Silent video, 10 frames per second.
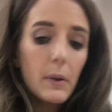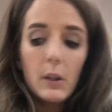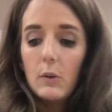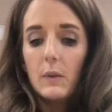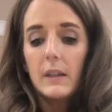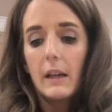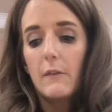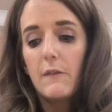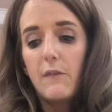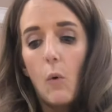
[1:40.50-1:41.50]
you would need
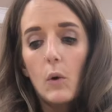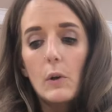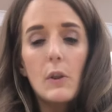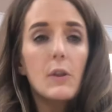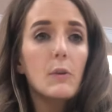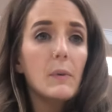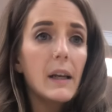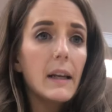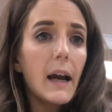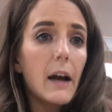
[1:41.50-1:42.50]
4
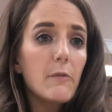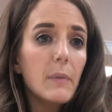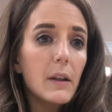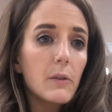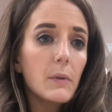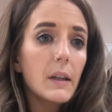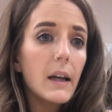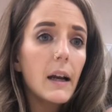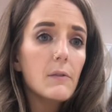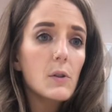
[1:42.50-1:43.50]
3.5 by
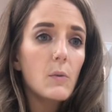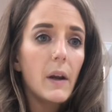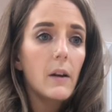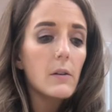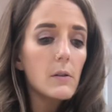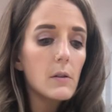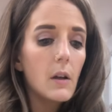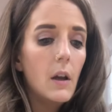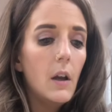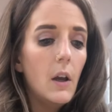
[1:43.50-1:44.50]
3.5 squares,
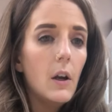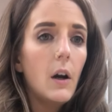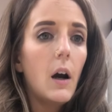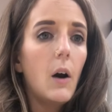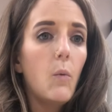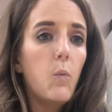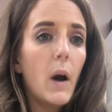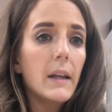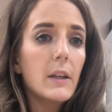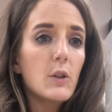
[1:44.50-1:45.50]
a
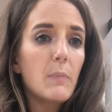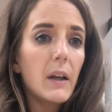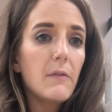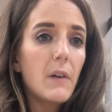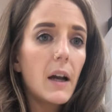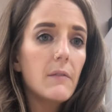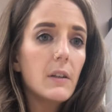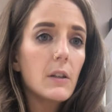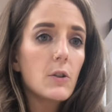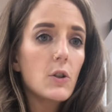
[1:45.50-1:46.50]
1 inch by 5
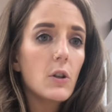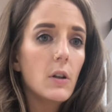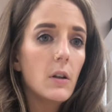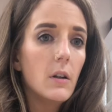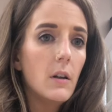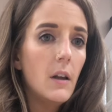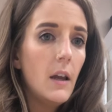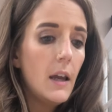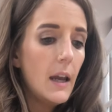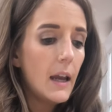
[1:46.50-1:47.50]
inch,
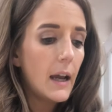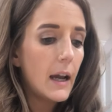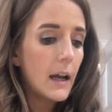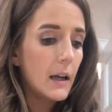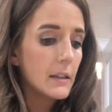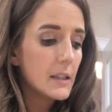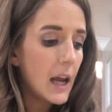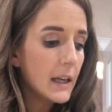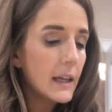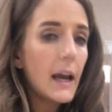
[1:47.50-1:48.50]

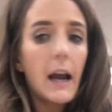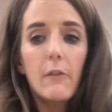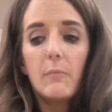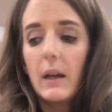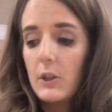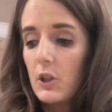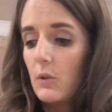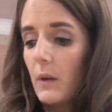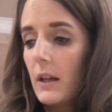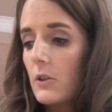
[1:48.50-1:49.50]
10.5 by
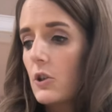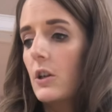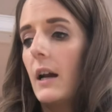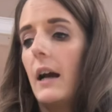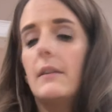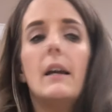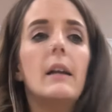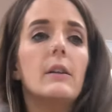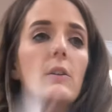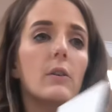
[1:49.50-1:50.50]
2 inch, and
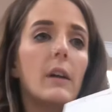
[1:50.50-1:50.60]
then your